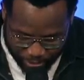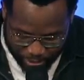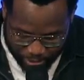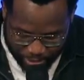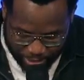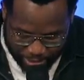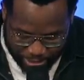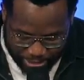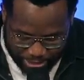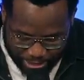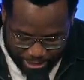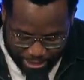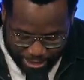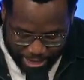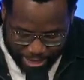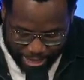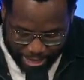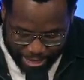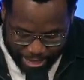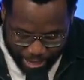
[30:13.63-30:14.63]
He said
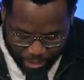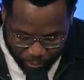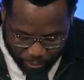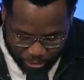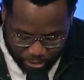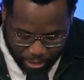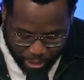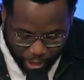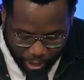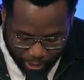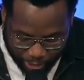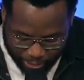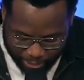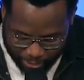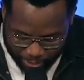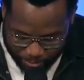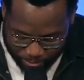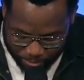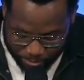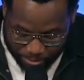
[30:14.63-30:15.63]
that God was
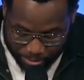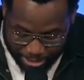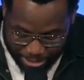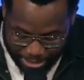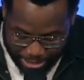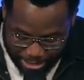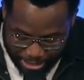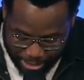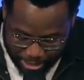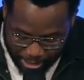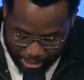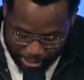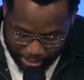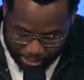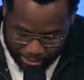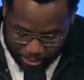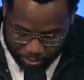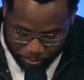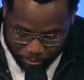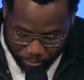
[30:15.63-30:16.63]
calling me
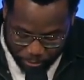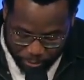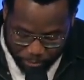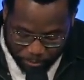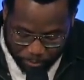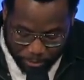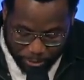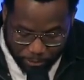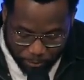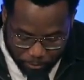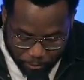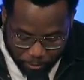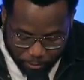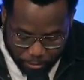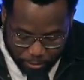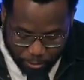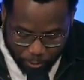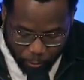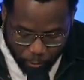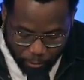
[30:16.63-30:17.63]
to bring people
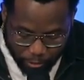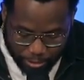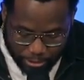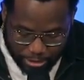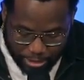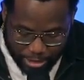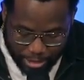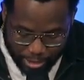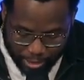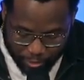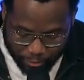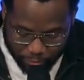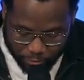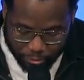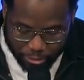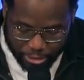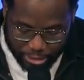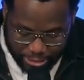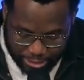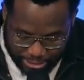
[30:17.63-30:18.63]
to work together for
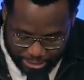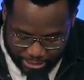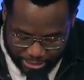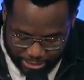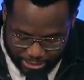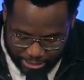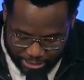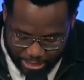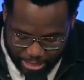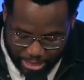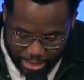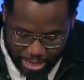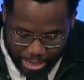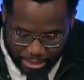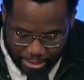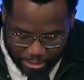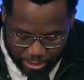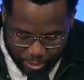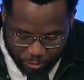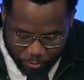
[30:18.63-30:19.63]
Jesus and not
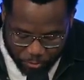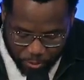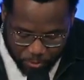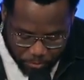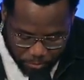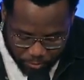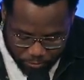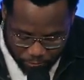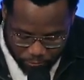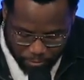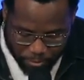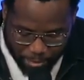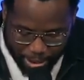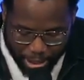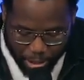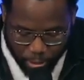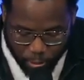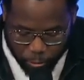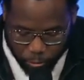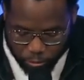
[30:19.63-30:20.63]
just people from my
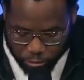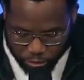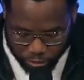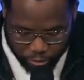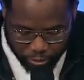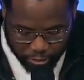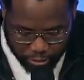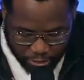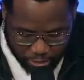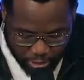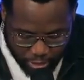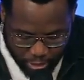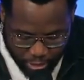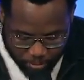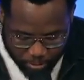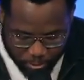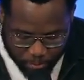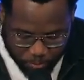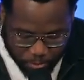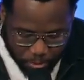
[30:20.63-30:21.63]
own church,
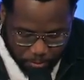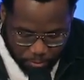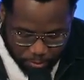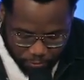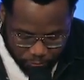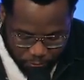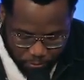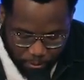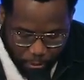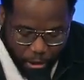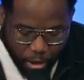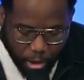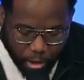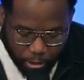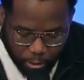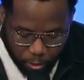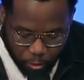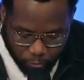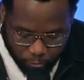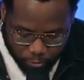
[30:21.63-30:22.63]
but people from
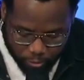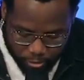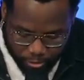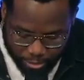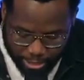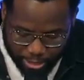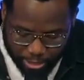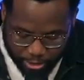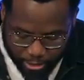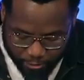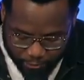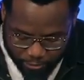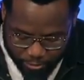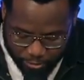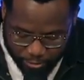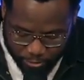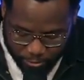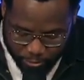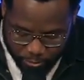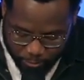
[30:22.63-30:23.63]
all over that love the
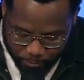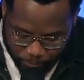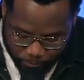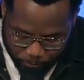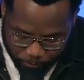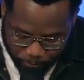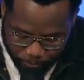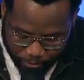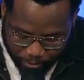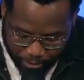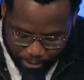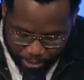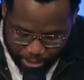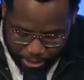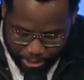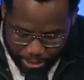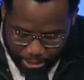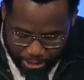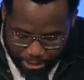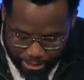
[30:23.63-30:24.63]
Lord.
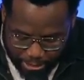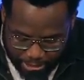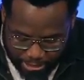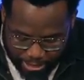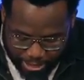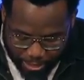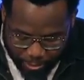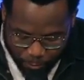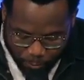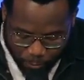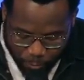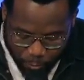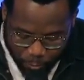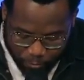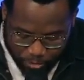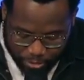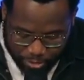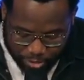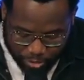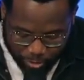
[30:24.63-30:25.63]
He said
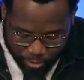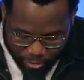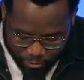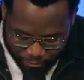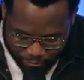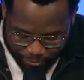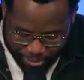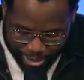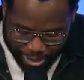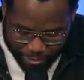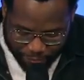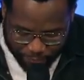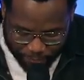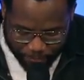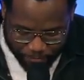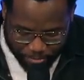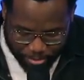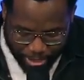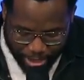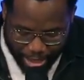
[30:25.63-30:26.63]
Romans 12 5.
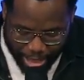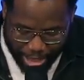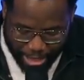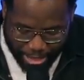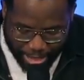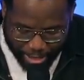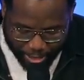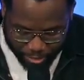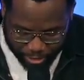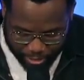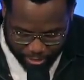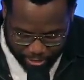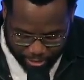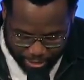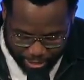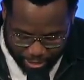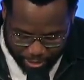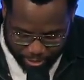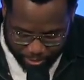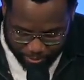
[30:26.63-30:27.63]
I got to look
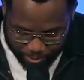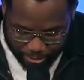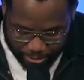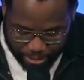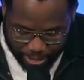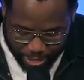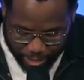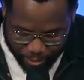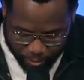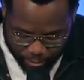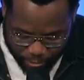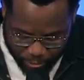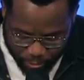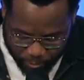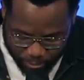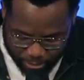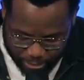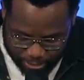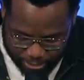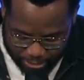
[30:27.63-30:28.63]
that up because I don't know
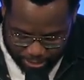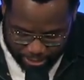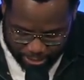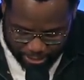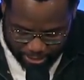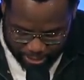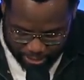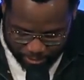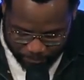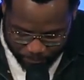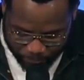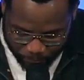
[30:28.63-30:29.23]
what it says.